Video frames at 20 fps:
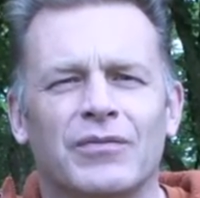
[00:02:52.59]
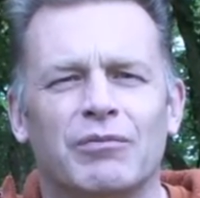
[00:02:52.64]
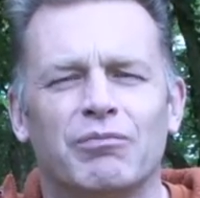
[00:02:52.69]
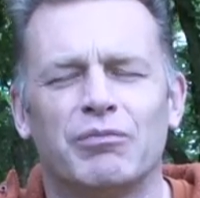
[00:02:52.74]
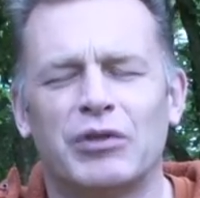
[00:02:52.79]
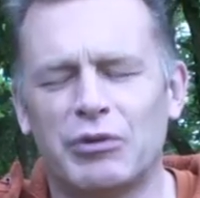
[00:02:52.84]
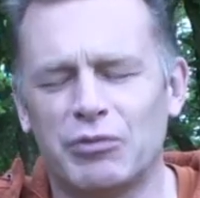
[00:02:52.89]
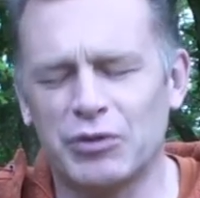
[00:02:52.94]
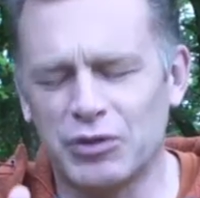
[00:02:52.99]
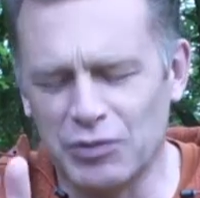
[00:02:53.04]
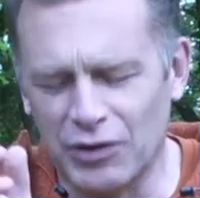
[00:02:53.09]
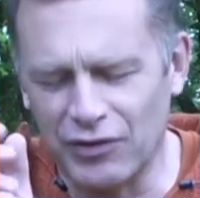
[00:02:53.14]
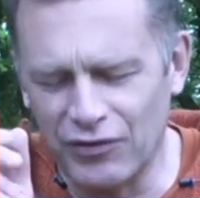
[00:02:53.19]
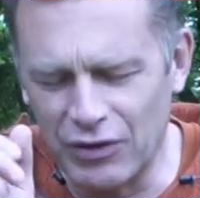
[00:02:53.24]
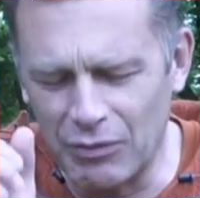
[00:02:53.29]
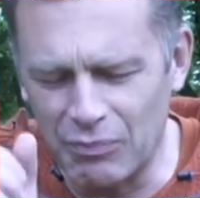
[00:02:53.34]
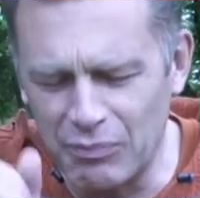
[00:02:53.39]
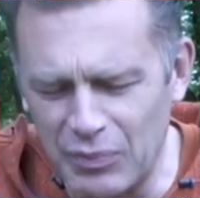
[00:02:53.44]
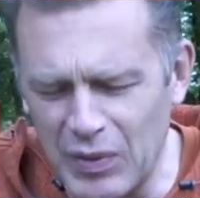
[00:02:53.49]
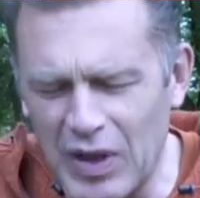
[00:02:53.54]
But it was one of
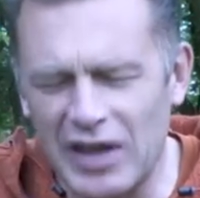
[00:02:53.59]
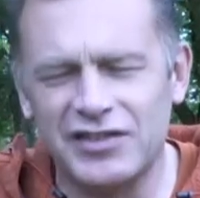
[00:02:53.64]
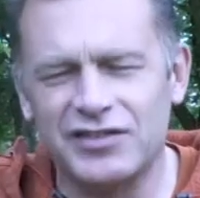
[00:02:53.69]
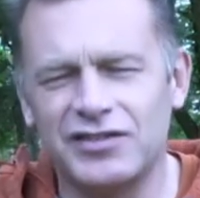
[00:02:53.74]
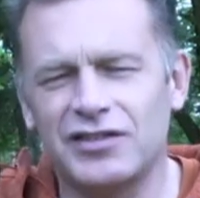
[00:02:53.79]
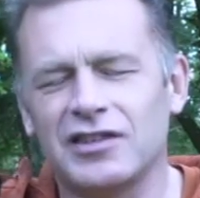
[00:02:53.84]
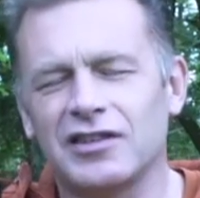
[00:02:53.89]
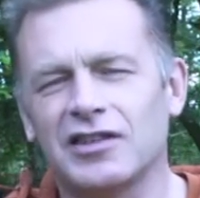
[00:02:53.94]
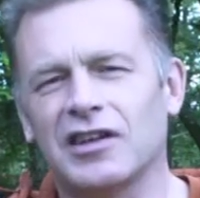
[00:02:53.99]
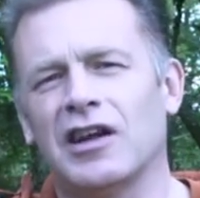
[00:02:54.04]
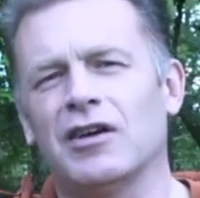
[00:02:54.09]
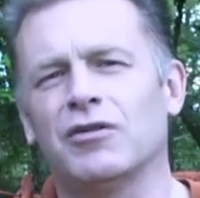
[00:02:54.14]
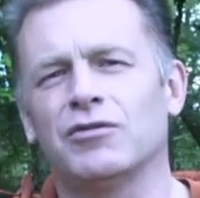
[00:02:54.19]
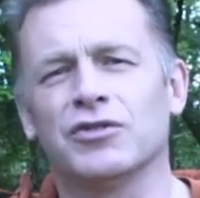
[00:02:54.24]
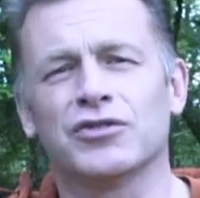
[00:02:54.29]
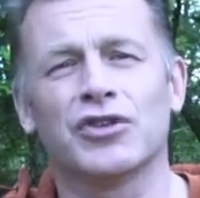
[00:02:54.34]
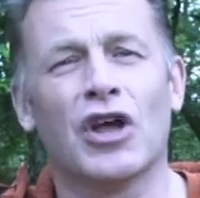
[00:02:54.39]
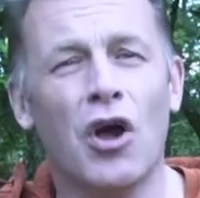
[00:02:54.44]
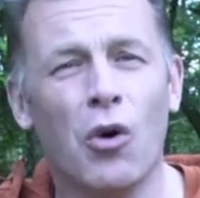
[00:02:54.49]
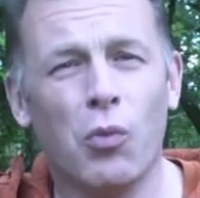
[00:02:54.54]
the best
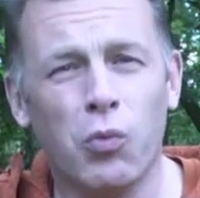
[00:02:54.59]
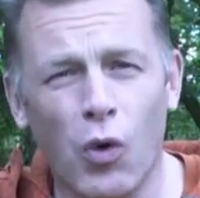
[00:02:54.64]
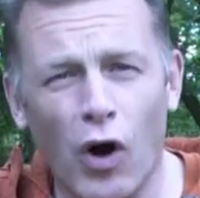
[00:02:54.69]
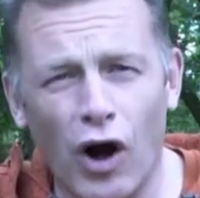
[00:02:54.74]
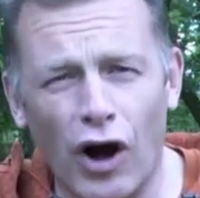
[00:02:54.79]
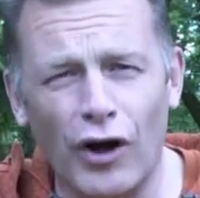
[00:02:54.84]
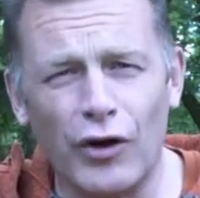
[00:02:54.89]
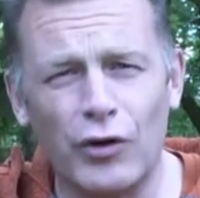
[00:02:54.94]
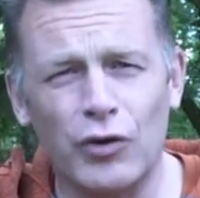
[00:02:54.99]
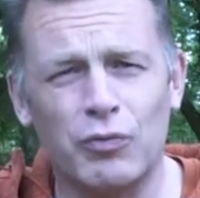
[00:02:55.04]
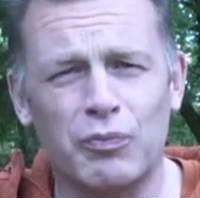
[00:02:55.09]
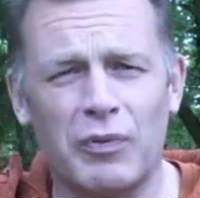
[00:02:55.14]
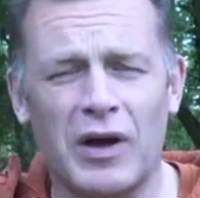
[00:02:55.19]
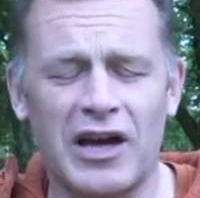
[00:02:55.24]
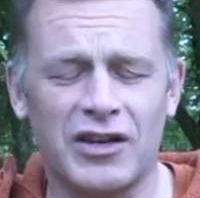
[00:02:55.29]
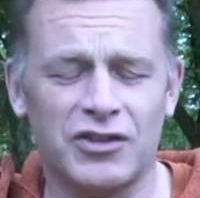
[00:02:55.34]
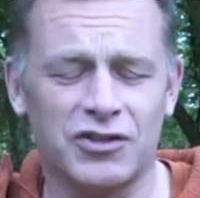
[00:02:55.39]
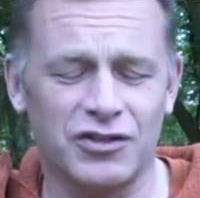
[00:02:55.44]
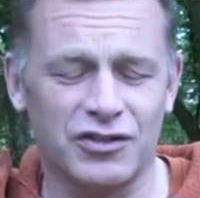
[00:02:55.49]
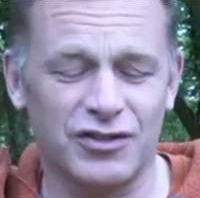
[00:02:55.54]
encounters. Wild
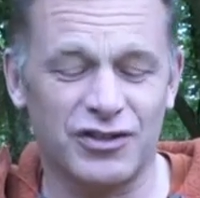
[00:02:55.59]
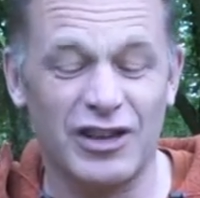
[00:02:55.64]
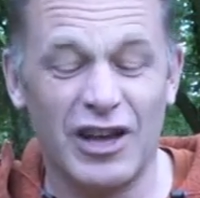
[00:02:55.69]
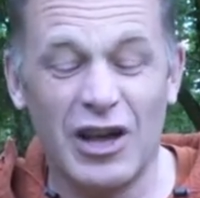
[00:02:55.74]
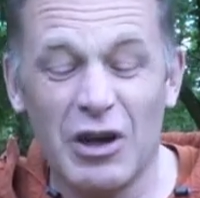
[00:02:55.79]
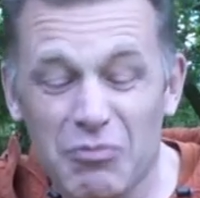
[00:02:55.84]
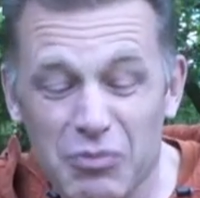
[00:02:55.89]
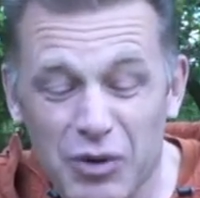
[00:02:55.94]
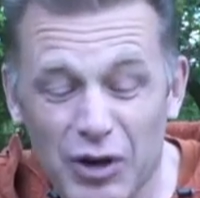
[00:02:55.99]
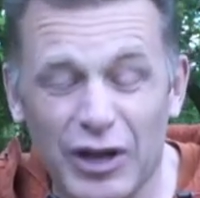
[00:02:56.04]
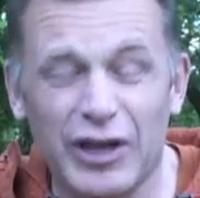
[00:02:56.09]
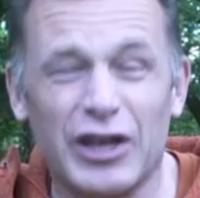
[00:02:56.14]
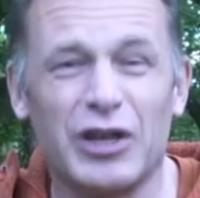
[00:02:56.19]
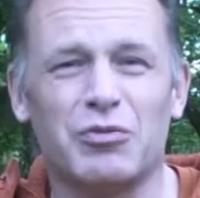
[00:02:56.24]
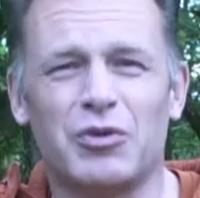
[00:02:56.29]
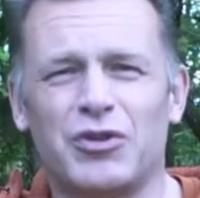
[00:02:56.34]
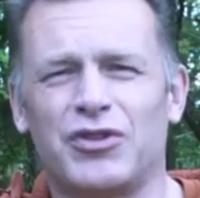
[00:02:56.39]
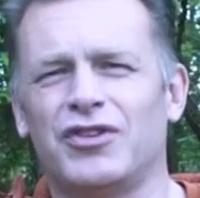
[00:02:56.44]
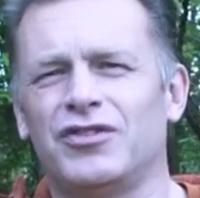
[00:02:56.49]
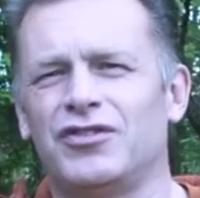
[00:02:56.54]
badgers playing
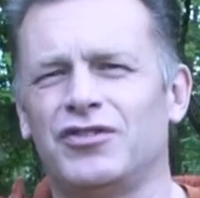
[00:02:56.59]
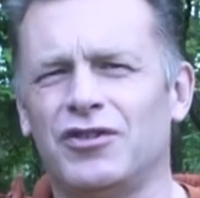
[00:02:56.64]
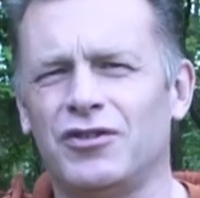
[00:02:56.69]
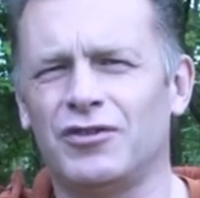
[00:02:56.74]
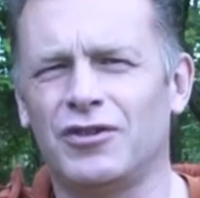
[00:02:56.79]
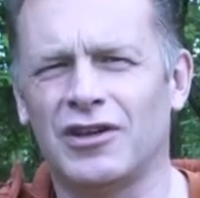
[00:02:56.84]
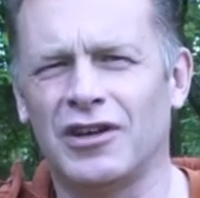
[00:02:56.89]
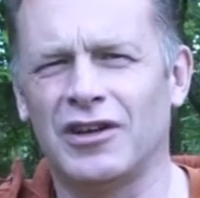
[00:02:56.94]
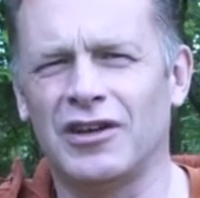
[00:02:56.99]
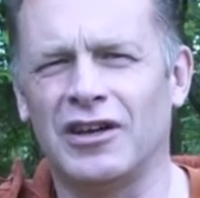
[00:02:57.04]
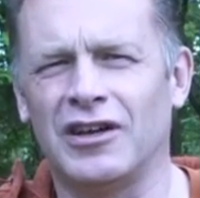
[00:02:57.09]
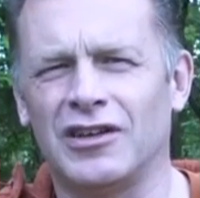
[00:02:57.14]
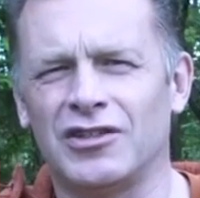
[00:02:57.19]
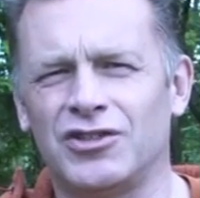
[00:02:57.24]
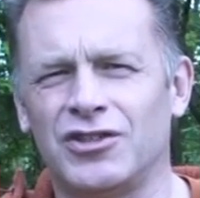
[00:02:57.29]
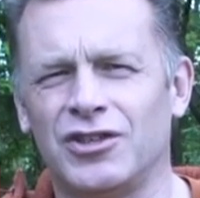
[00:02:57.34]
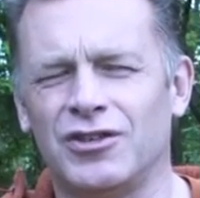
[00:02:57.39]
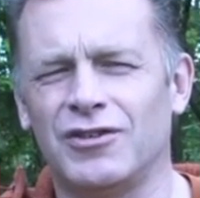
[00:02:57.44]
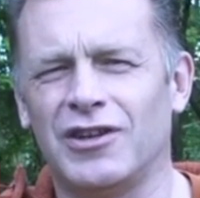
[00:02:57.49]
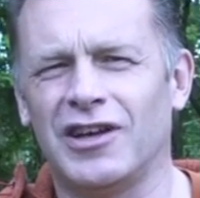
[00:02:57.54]
with your
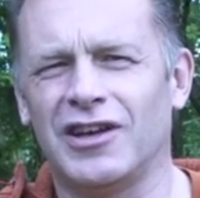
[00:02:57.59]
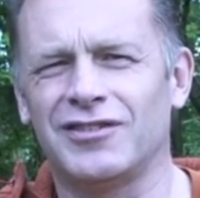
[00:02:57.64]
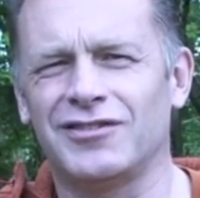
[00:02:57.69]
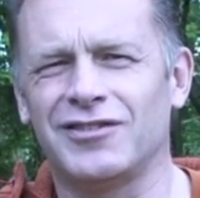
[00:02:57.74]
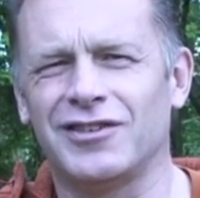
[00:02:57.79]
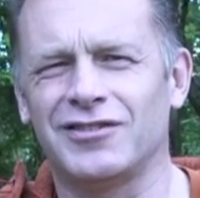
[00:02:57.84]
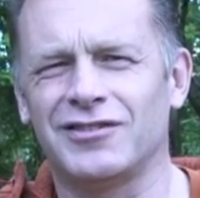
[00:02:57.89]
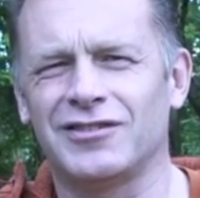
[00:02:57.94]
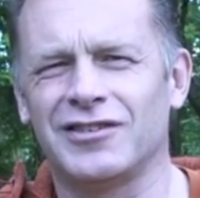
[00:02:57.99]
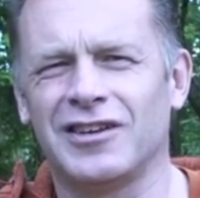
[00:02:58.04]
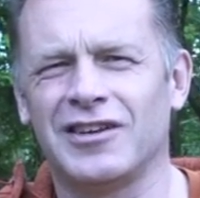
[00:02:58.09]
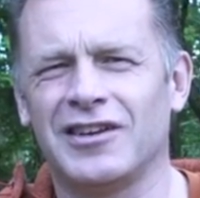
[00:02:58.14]
shoelaces.